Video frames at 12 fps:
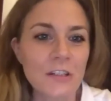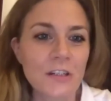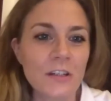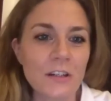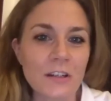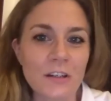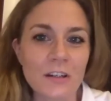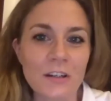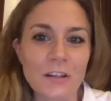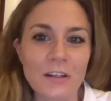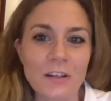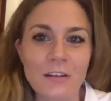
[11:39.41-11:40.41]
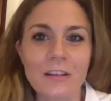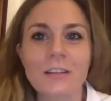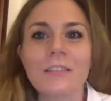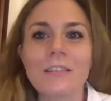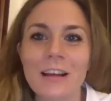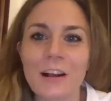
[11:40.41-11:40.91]

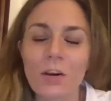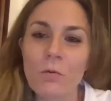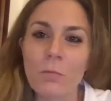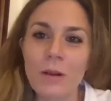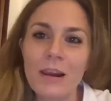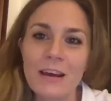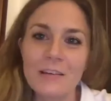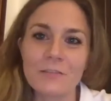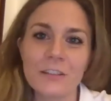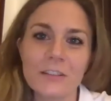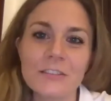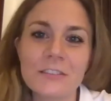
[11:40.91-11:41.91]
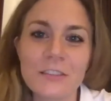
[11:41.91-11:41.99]
a global level,